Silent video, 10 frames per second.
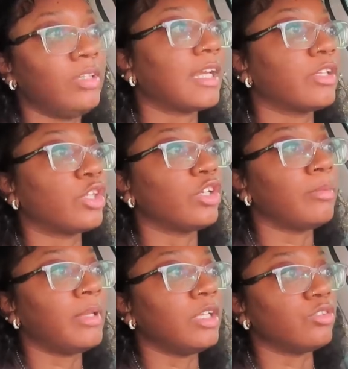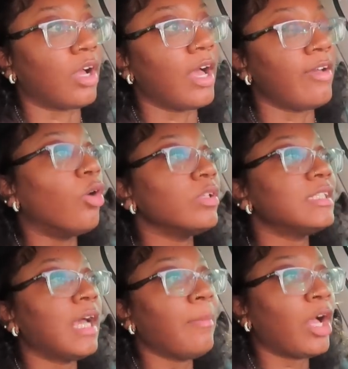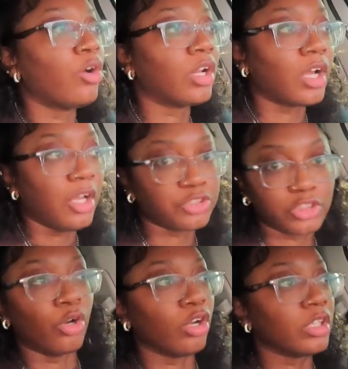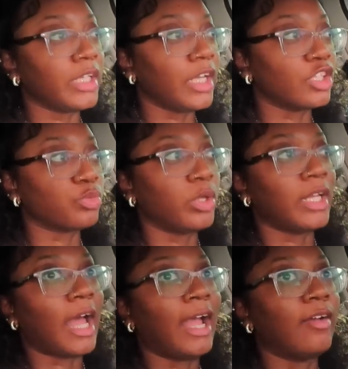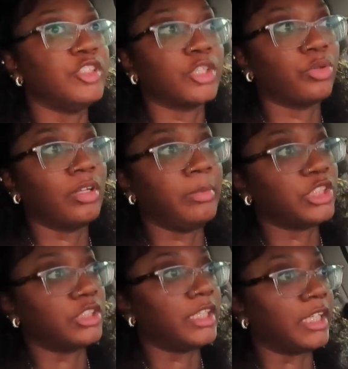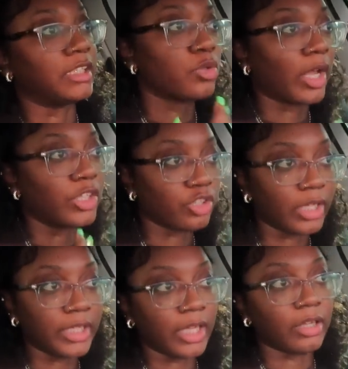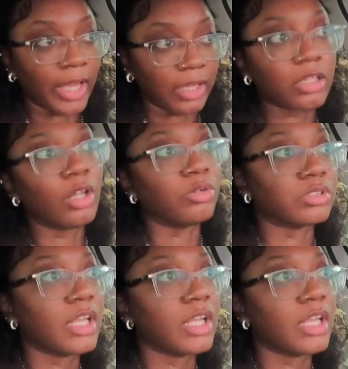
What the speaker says: It's like a 30-minute drive. Only time I go to concert early is when I have general admission tickets, so I can try to get like close.